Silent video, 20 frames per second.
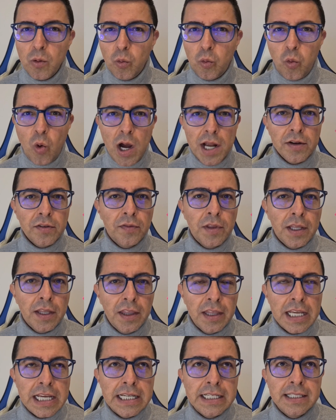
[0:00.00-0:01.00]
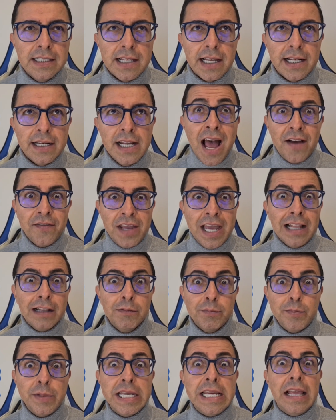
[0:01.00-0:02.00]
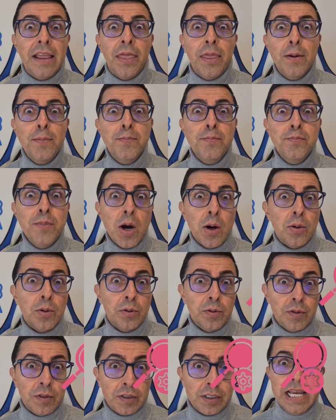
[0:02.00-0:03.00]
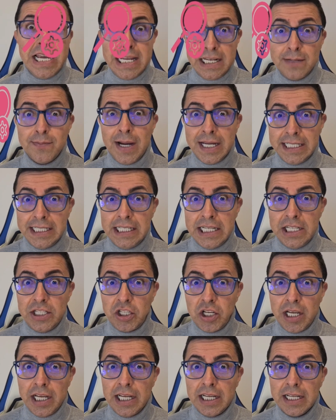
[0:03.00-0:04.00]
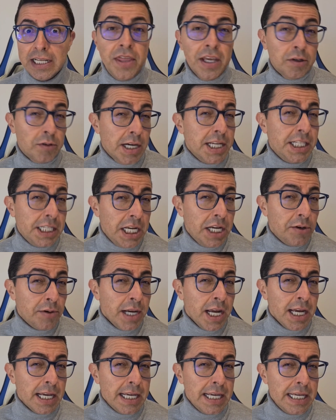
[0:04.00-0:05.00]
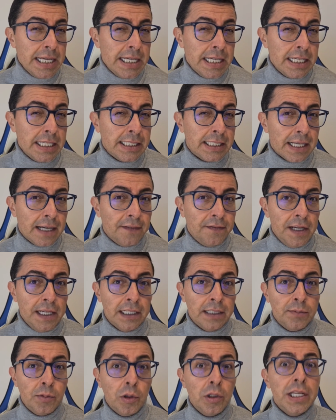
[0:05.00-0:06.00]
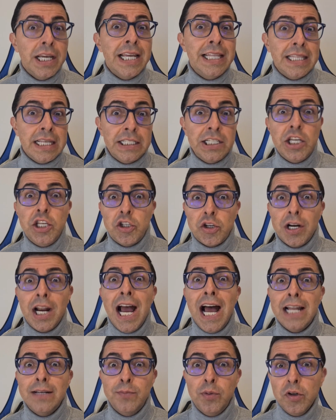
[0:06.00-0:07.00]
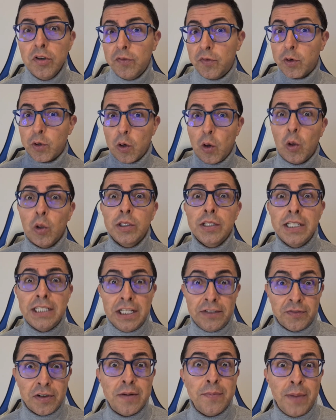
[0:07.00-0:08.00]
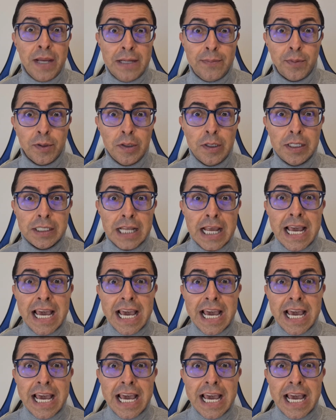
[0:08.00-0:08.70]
one of the things that have helped me the most in my teaching. The criteria is available in the teacher handbook for all the different papers.